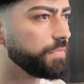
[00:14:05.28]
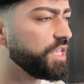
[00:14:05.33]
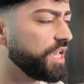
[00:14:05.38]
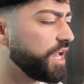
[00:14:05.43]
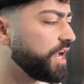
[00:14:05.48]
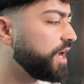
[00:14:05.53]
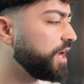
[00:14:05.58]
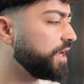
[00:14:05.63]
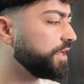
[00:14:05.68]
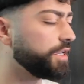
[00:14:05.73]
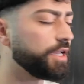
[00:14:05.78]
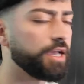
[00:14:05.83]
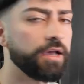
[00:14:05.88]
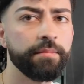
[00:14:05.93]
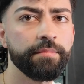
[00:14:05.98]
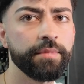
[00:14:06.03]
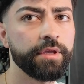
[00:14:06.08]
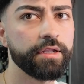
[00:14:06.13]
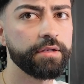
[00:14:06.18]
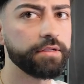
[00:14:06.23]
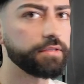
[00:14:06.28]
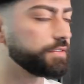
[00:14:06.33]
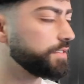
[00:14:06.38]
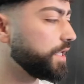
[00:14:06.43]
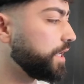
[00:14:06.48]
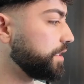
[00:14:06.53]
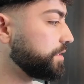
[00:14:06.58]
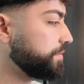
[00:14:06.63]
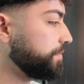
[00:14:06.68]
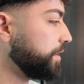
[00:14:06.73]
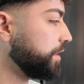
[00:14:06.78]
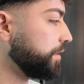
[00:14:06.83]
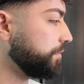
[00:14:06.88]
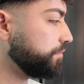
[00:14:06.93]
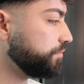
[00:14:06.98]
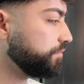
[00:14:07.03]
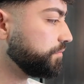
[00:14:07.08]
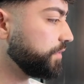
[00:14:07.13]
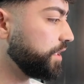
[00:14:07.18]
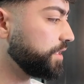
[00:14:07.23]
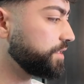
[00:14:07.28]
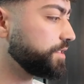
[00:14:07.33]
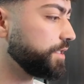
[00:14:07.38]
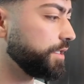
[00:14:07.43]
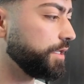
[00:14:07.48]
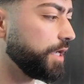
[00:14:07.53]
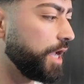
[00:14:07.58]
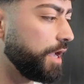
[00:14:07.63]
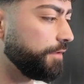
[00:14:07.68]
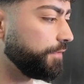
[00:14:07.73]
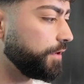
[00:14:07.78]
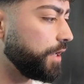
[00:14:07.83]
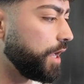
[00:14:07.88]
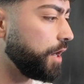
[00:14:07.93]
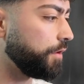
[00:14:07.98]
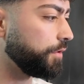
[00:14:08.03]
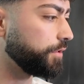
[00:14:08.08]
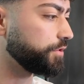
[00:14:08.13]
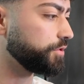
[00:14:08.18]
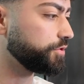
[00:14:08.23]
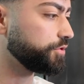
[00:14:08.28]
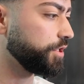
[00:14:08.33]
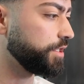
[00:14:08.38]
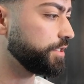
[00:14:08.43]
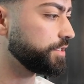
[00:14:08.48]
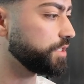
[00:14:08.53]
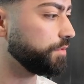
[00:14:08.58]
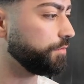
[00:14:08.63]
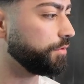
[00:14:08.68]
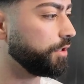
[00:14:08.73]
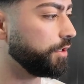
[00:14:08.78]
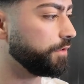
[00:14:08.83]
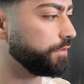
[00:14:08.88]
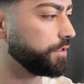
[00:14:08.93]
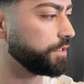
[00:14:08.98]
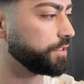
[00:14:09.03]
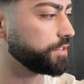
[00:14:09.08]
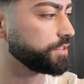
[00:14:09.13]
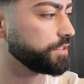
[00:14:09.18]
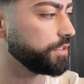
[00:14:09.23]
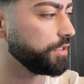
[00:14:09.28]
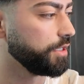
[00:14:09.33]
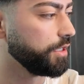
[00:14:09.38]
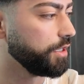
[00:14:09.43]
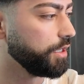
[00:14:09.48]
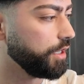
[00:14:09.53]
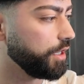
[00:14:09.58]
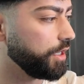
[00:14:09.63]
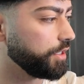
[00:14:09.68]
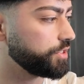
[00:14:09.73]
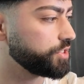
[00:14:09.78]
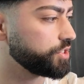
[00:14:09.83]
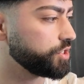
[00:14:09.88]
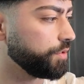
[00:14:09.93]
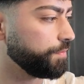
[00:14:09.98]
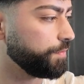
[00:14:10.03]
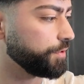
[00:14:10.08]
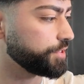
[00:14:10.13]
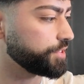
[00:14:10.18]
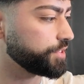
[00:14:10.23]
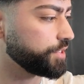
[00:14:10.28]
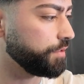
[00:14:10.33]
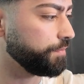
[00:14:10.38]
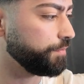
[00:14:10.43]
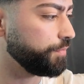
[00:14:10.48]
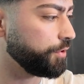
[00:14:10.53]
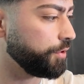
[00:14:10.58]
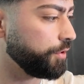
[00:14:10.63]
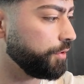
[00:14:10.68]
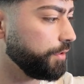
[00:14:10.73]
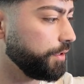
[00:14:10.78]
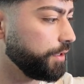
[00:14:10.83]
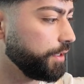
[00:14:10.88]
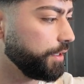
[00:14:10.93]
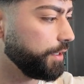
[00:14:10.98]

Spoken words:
Yeah. I mean, it takes me less than half an hour to train someone on this. It's super simple.